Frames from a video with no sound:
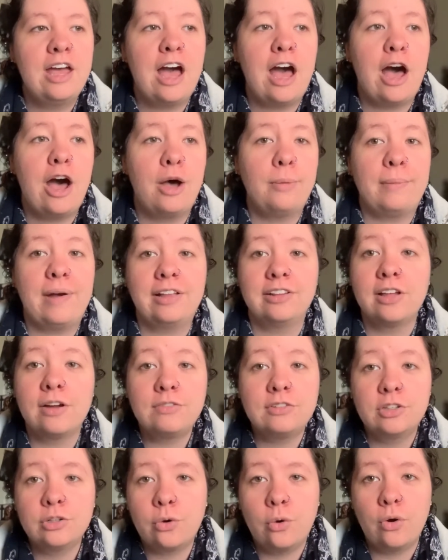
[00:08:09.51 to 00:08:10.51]
Um, I love
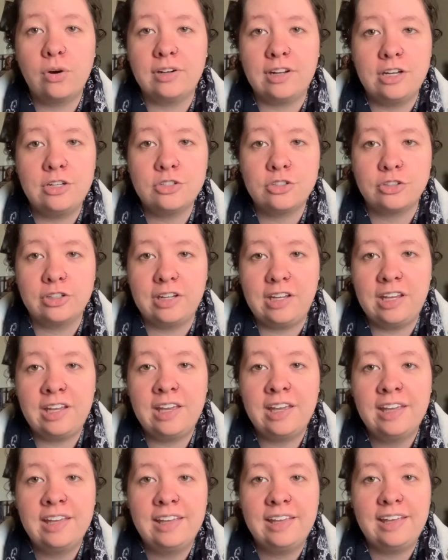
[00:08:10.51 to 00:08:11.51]
the court intrigue
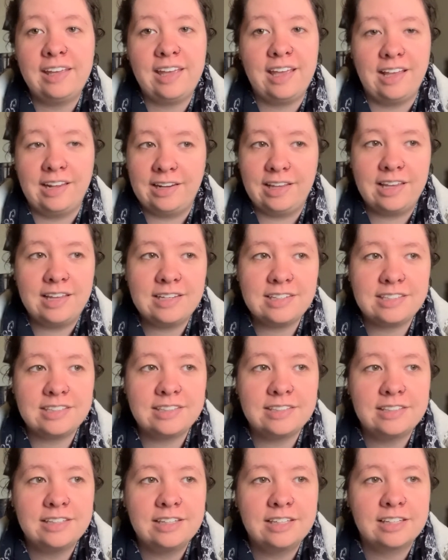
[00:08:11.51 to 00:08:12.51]
in it
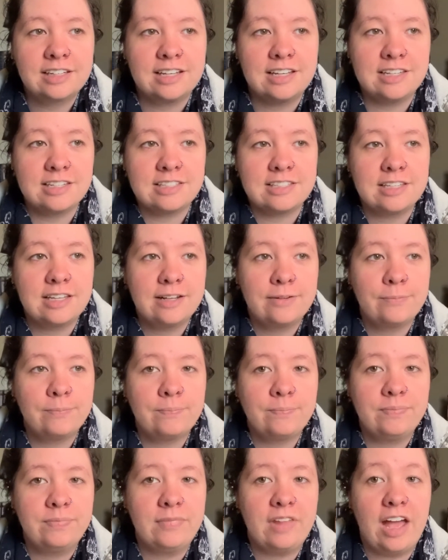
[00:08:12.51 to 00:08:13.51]
because
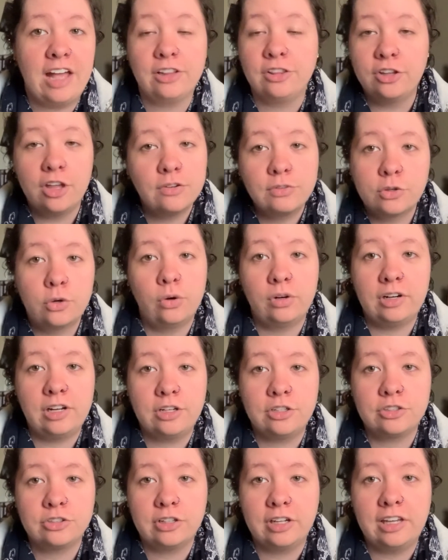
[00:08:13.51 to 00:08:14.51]
I love court
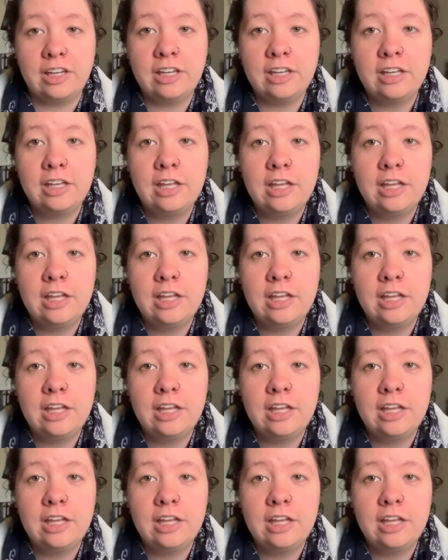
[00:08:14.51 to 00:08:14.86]
intrigue.